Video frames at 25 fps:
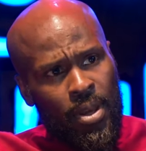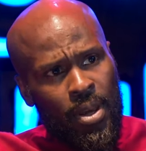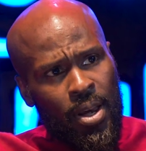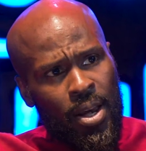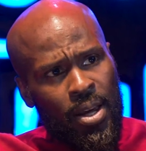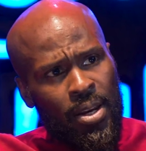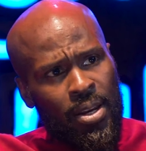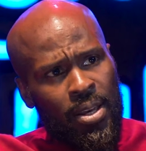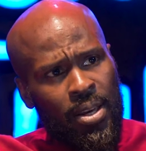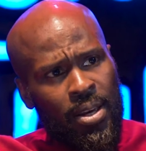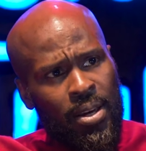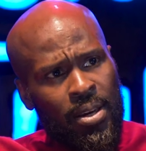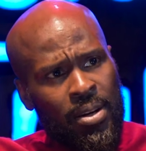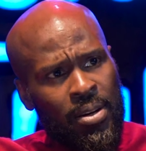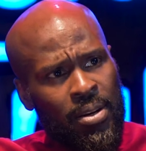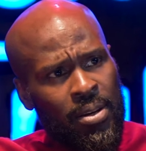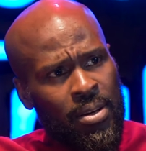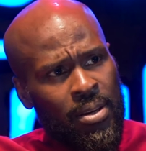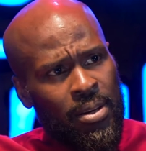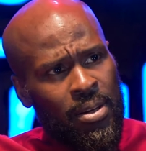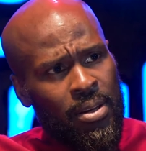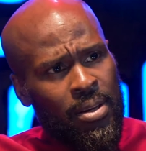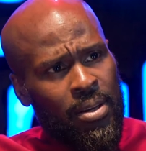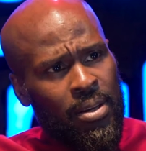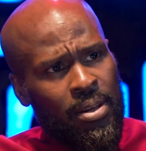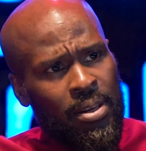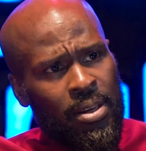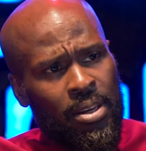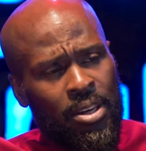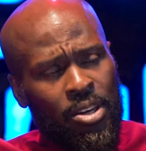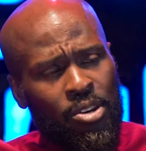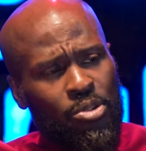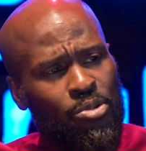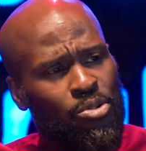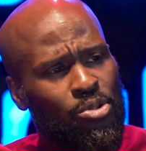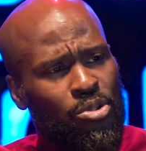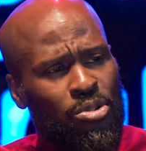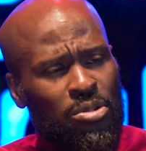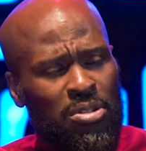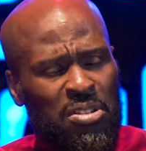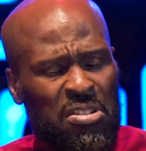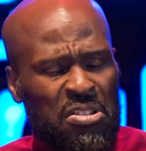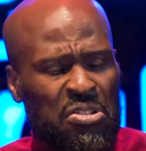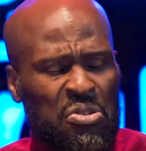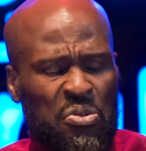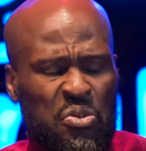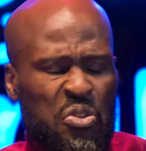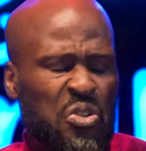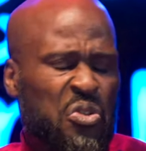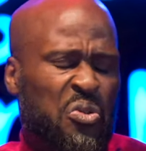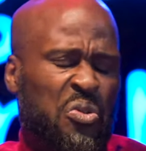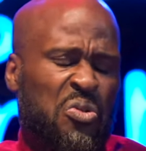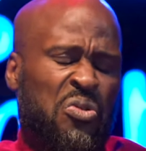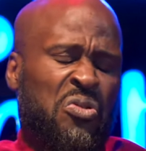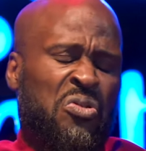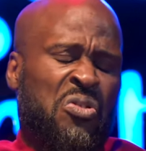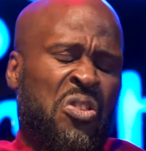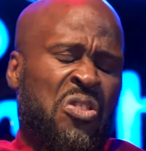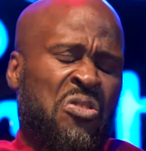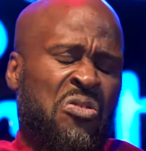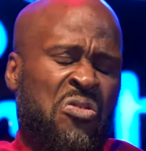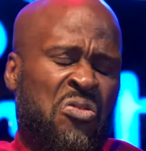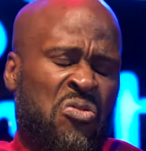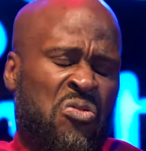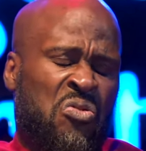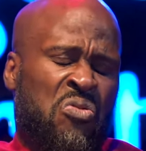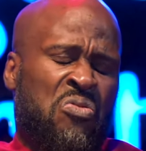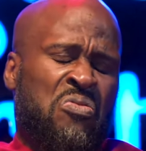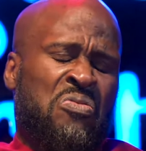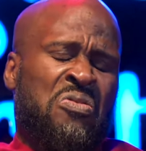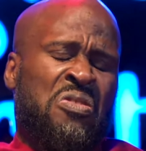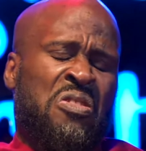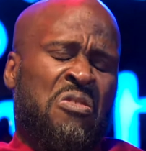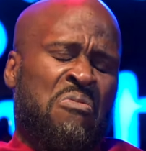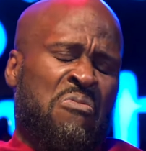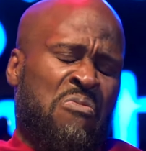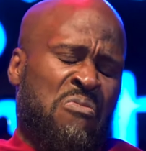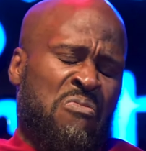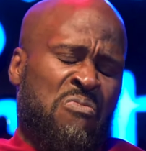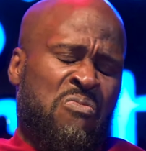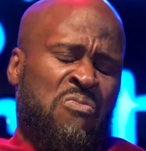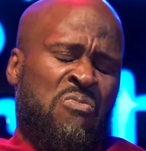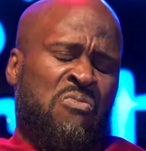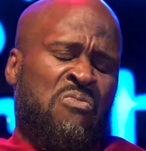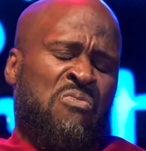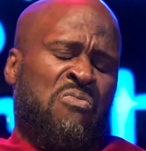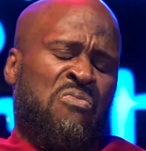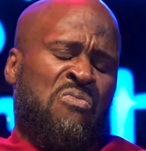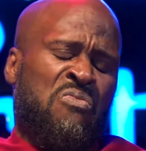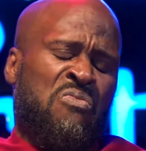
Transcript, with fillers: And then he was just, his face was just like this the whole time.